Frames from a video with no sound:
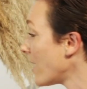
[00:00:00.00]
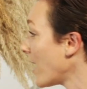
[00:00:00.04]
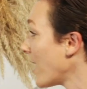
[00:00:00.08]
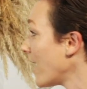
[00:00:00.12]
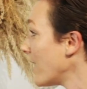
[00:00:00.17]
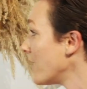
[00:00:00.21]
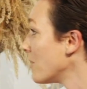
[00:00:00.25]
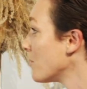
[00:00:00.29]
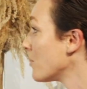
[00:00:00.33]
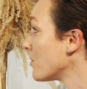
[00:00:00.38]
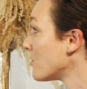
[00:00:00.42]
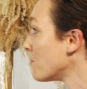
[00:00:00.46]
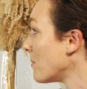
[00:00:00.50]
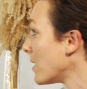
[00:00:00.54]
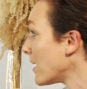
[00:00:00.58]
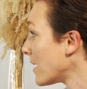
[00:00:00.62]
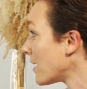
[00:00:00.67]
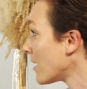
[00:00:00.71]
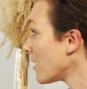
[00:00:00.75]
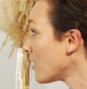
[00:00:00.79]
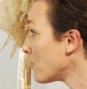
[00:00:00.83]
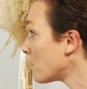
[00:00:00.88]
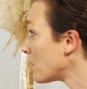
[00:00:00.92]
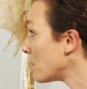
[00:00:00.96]
at was
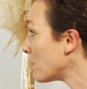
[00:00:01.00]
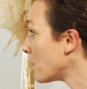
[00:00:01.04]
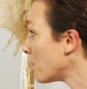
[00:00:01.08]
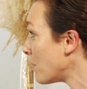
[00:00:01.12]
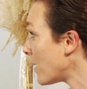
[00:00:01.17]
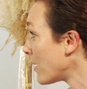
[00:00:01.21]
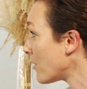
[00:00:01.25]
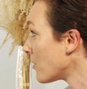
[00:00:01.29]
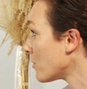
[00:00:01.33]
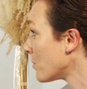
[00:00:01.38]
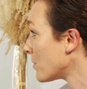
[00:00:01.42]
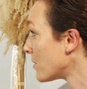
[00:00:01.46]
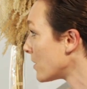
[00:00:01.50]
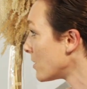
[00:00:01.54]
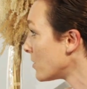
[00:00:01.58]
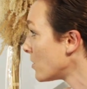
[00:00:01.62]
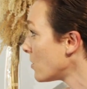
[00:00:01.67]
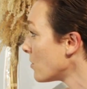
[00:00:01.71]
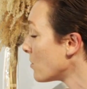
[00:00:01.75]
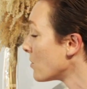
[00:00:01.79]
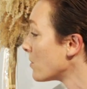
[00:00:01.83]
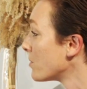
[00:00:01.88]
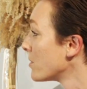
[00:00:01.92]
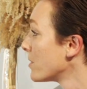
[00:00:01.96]
making other people better at what they
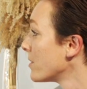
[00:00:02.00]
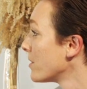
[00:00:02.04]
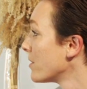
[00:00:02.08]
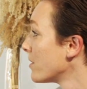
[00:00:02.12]
do.